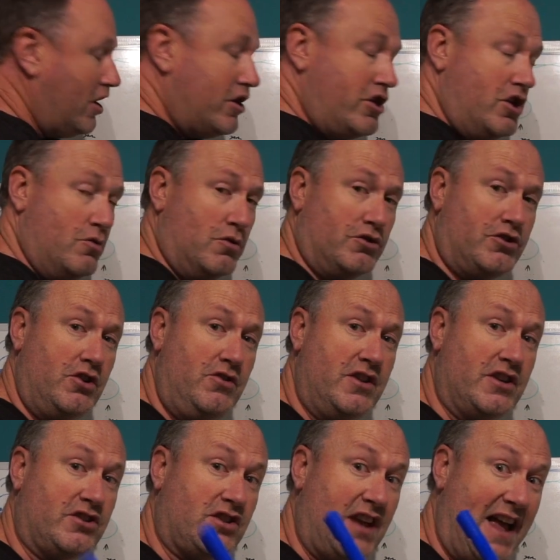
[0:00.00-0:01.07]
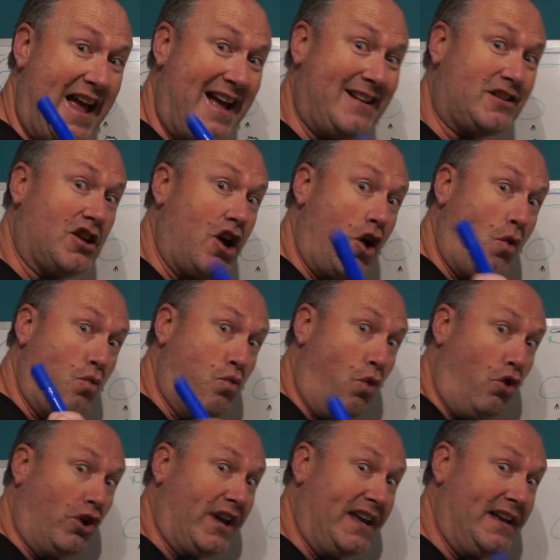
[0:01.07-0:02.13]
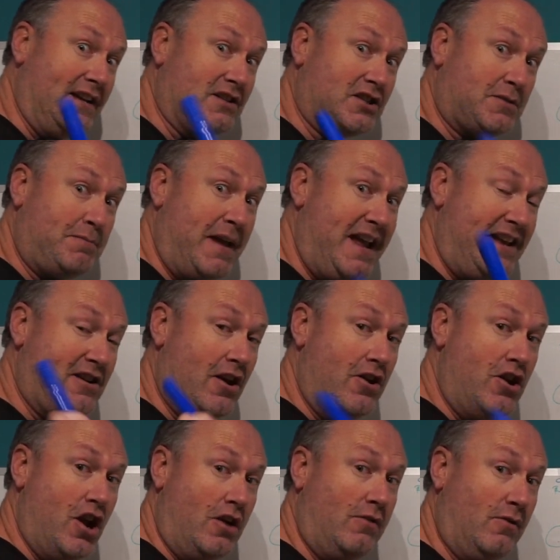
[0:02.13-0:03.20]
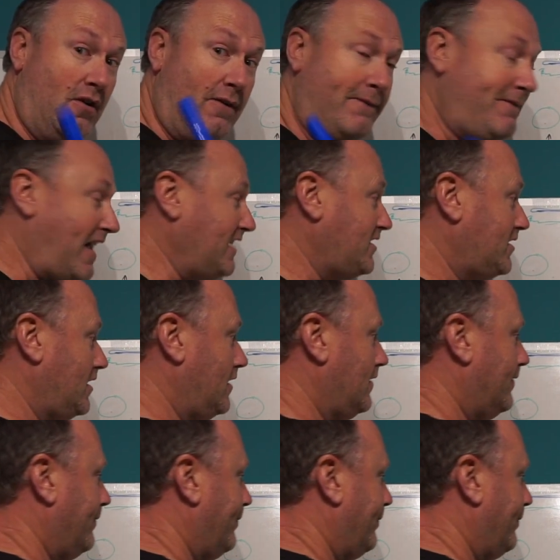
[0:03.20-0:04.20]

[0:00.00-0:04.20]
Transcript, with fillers: You will do this at walking speed, no faster.